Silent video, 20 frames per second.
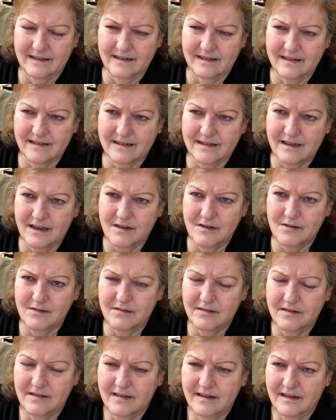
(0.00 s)
So,
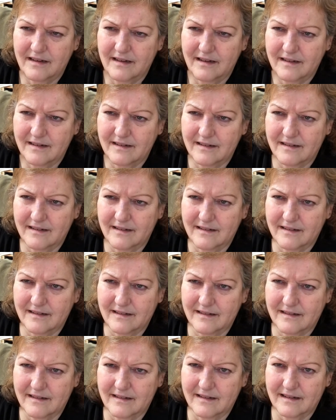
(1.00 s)

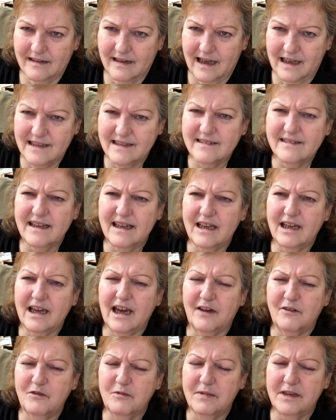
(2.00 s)
I just think
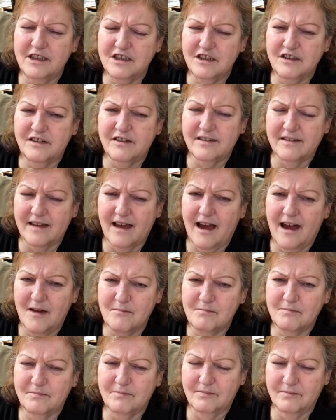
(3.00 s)
everybody should
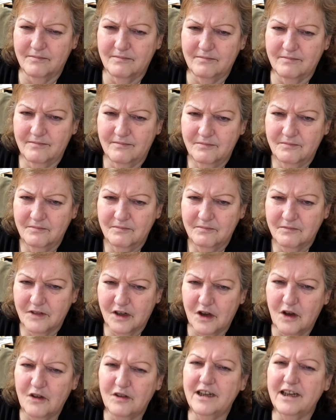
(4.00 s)
stop
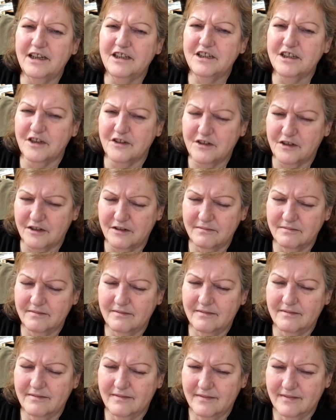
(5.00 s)
calling each other
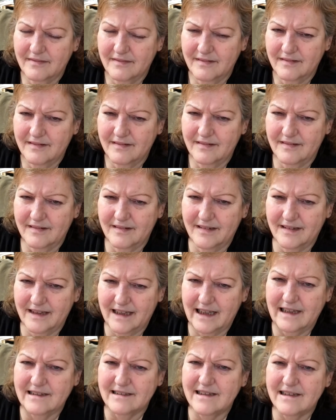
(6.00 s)

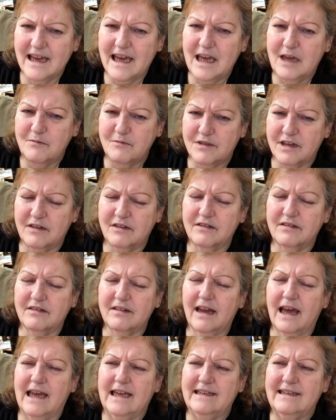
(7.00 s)
these names and
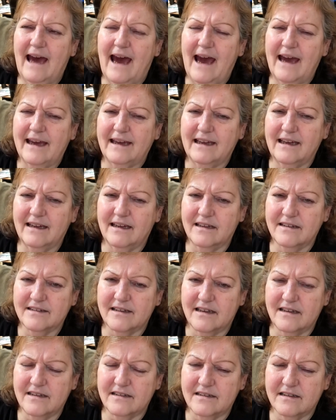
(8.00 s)
tagging us
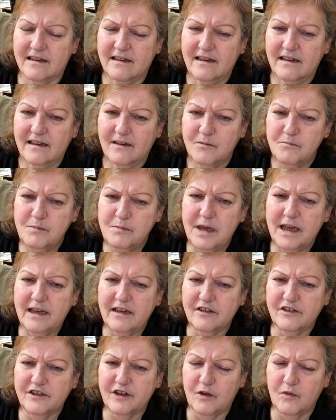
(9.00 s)
as being a
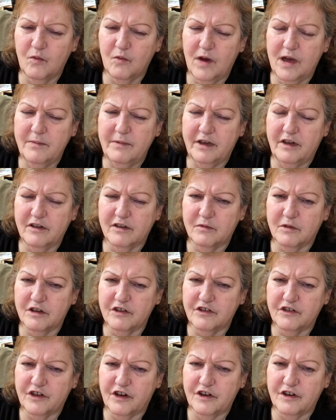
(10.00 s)
certain way because we're a
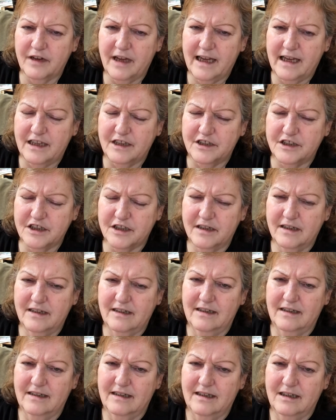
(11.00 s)
certain age.
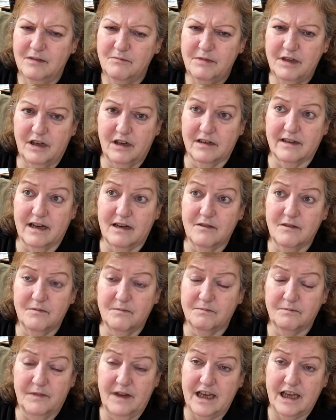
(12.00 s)
Because I
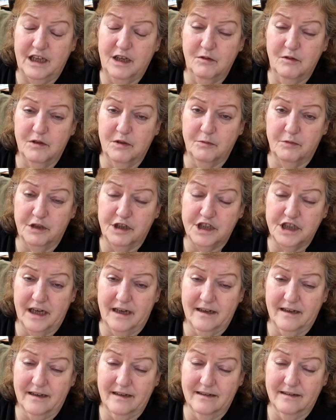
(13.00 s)
don't think you would appreciate
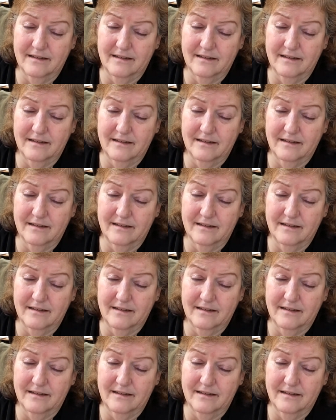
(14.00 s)
it.